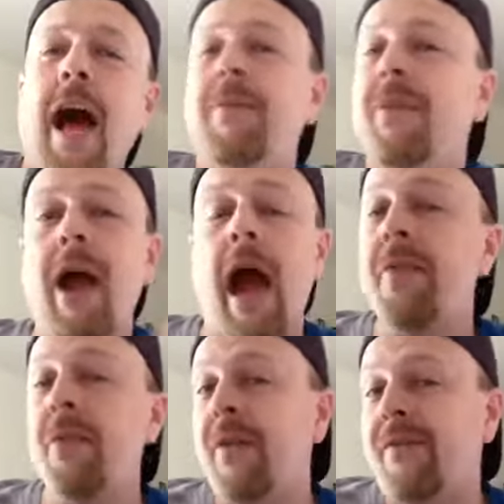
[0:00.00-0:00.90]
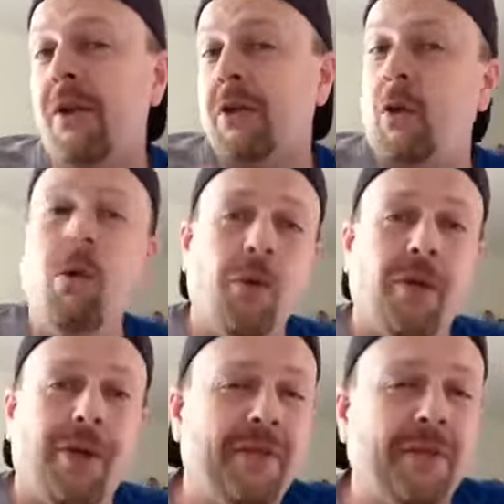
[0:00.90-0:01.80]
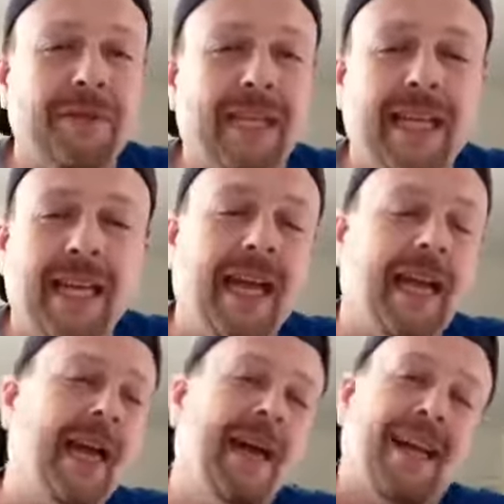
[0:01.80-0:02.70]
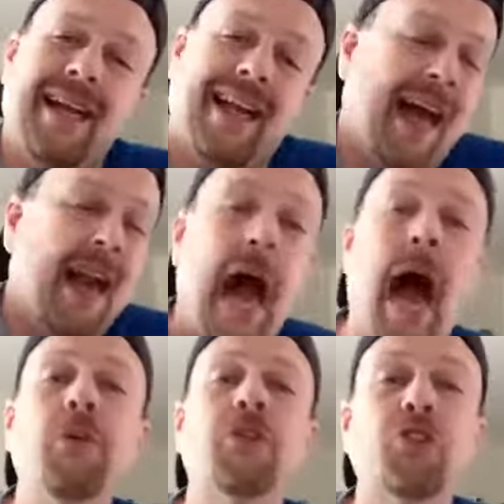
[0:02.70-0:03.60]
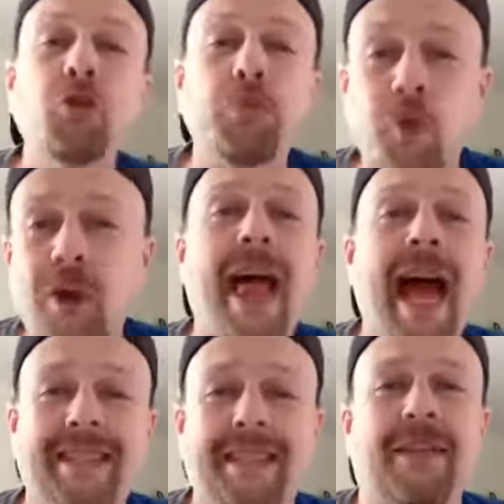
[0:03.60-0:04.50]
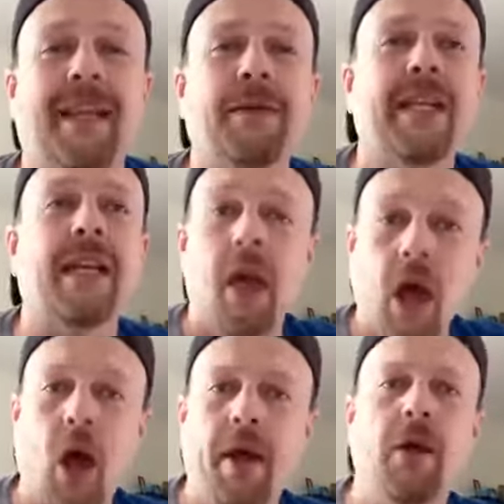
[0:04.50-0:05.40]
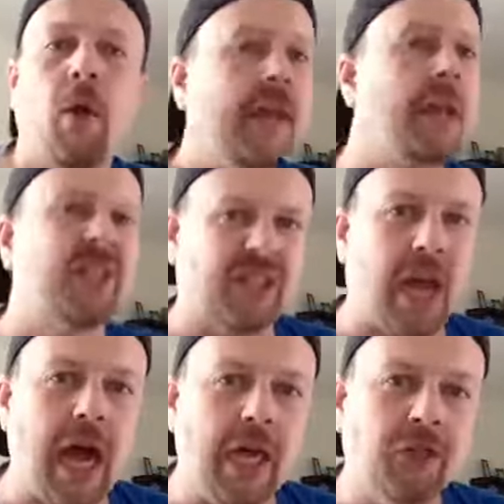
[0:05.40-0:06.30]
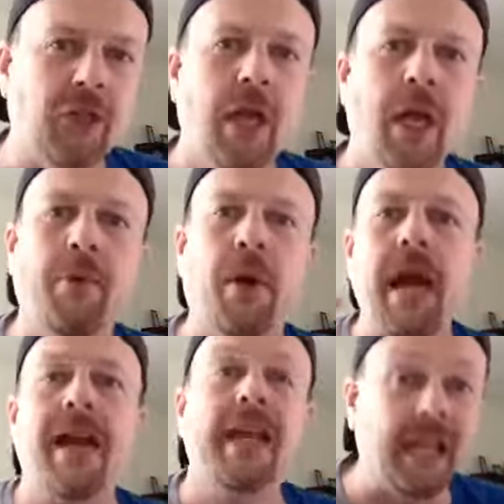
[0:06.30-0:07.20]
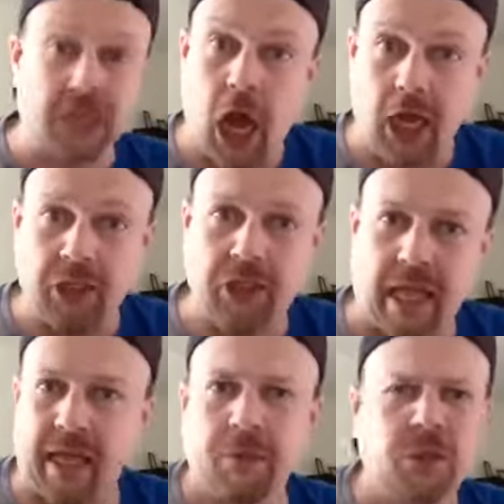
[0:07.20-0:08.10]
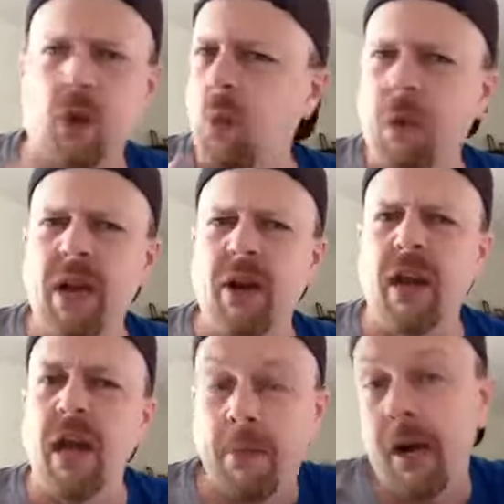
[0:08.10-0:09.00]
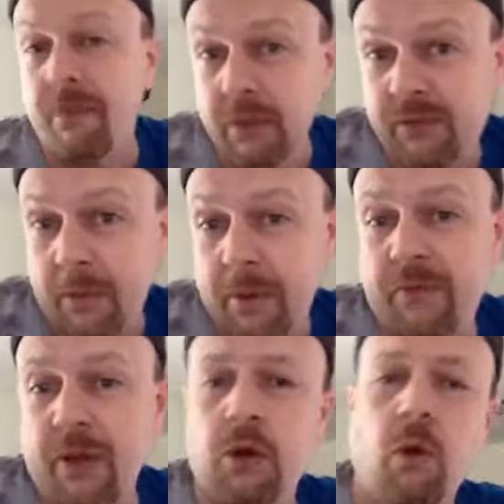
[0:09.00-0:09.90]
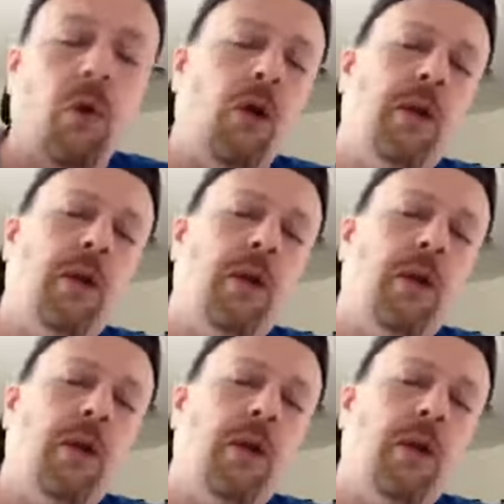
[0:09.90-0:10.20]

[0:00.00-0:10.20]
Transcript: I'm sorry. I thought it felt cool. I thought it was like, I was super relaxed, dude. Like it was like going to get a massage, but not getting touched. Like it was so weird, but it felt cool.